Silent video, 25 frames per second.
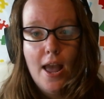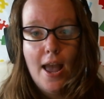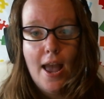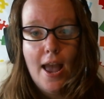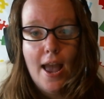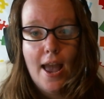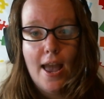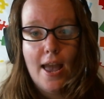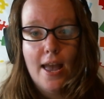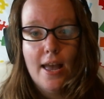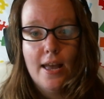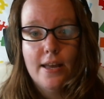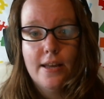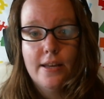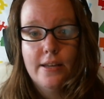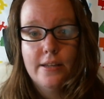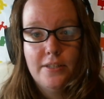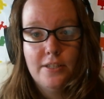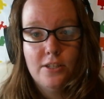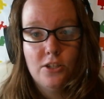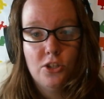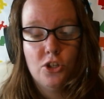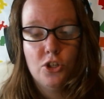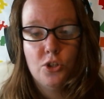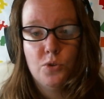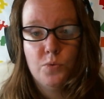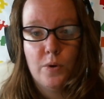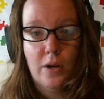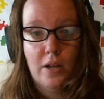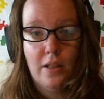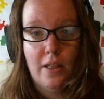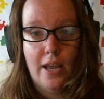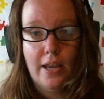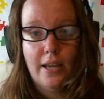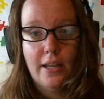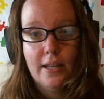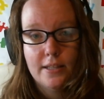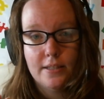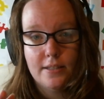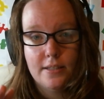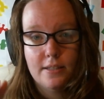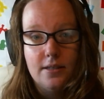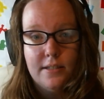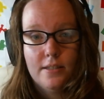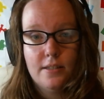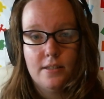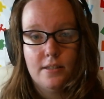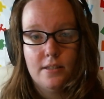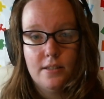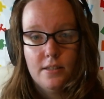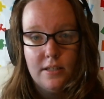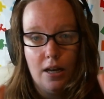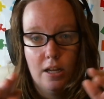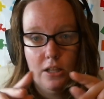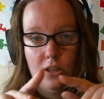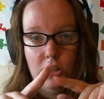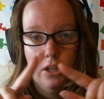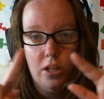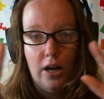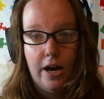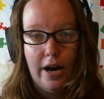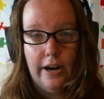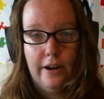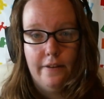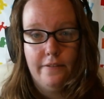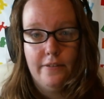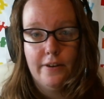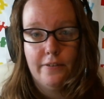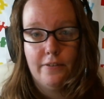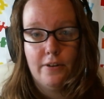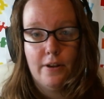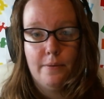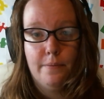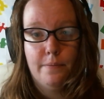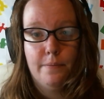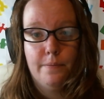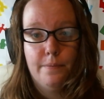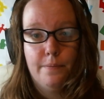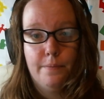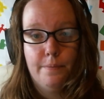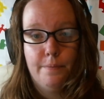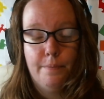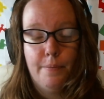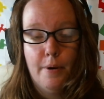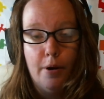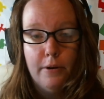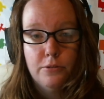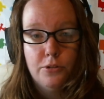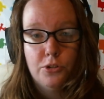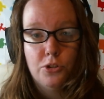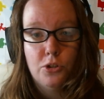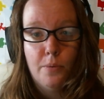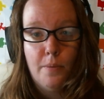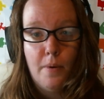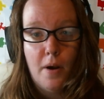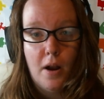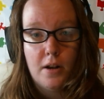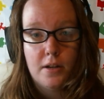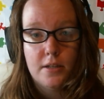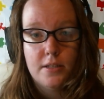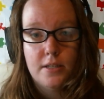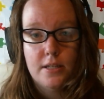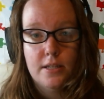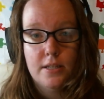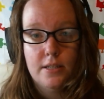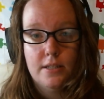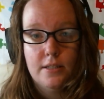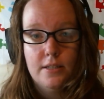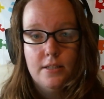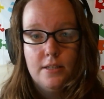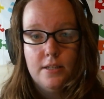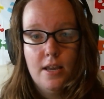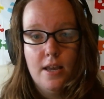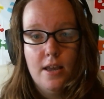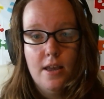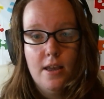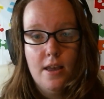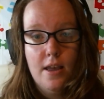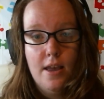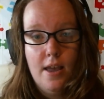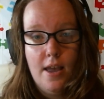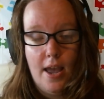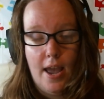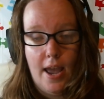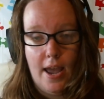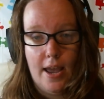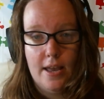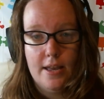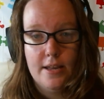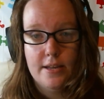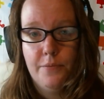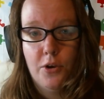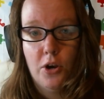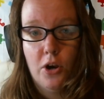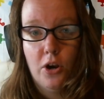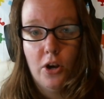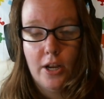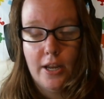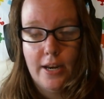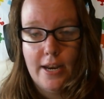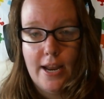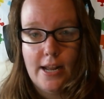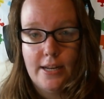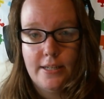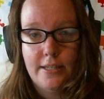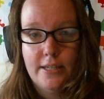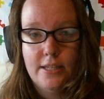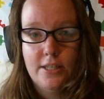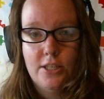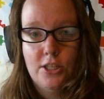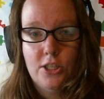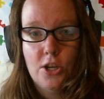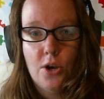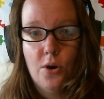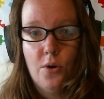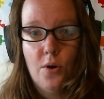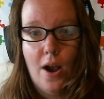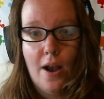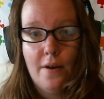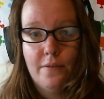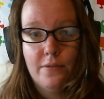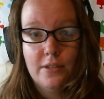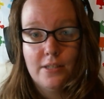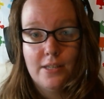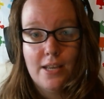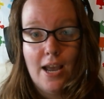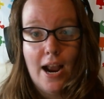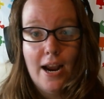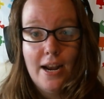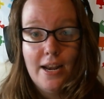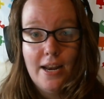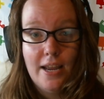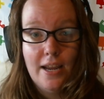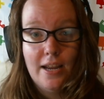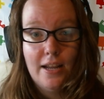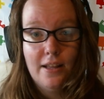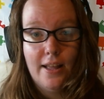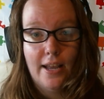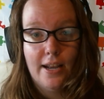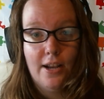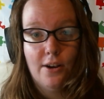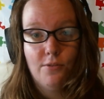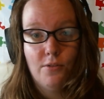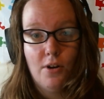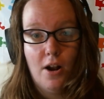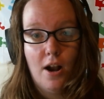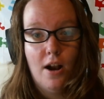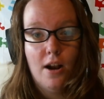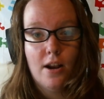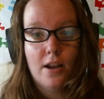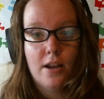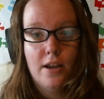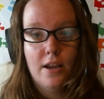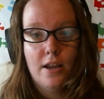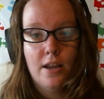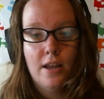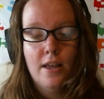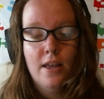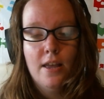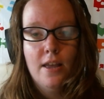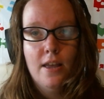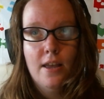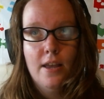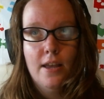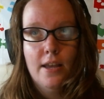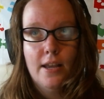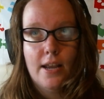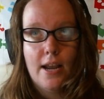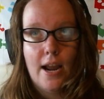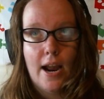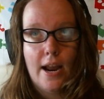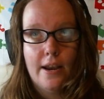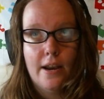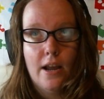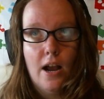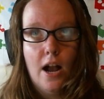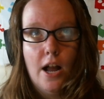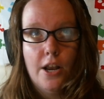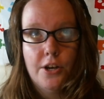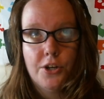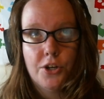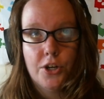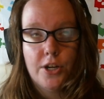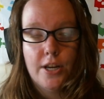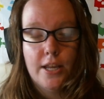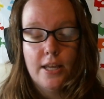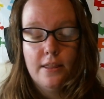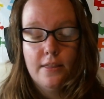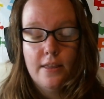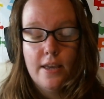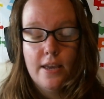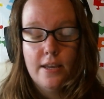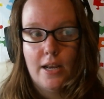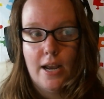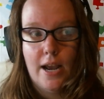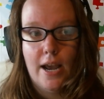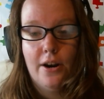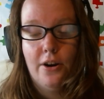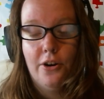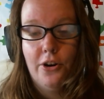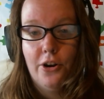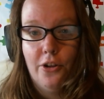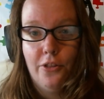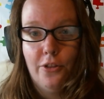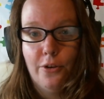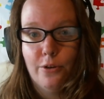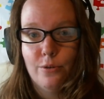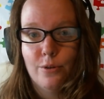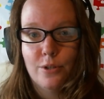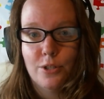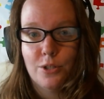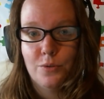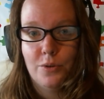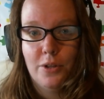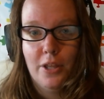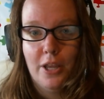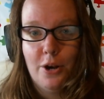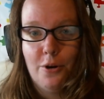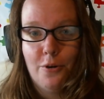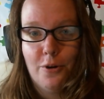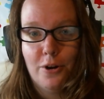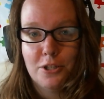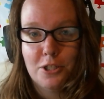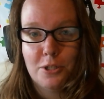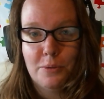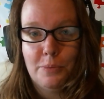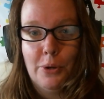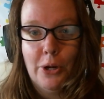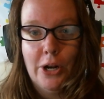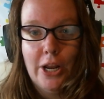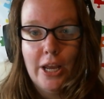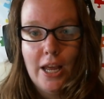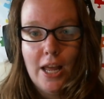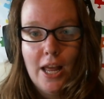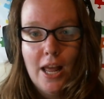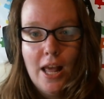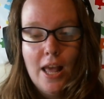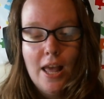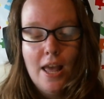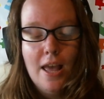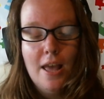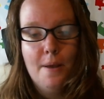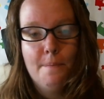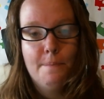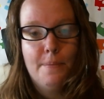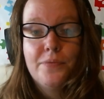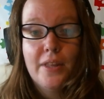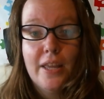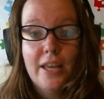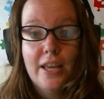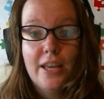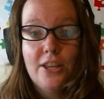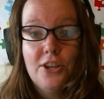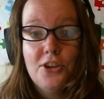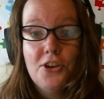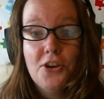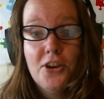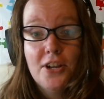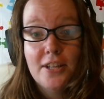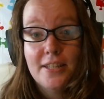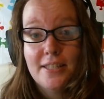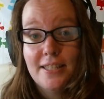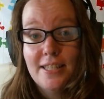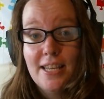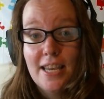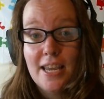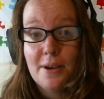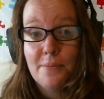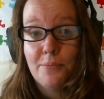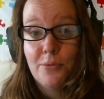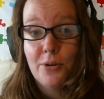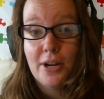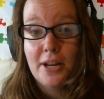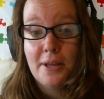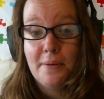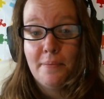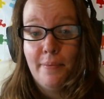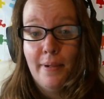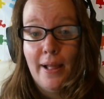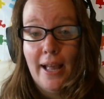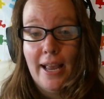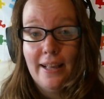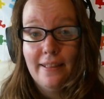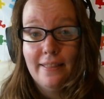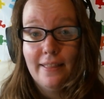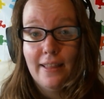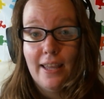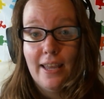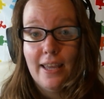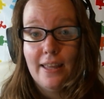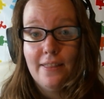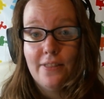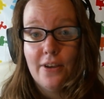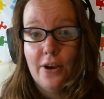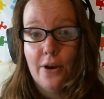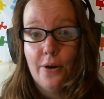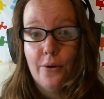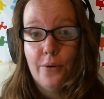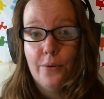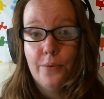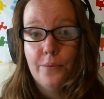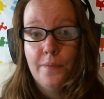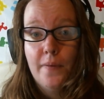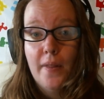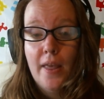and this is just where like it's a lot of different postal boxes and they're all connected. So I was hiding like a rock kind of underneath it. I don't know, there wasn't really anywhere else to put it, but you could see it pretty plainly though.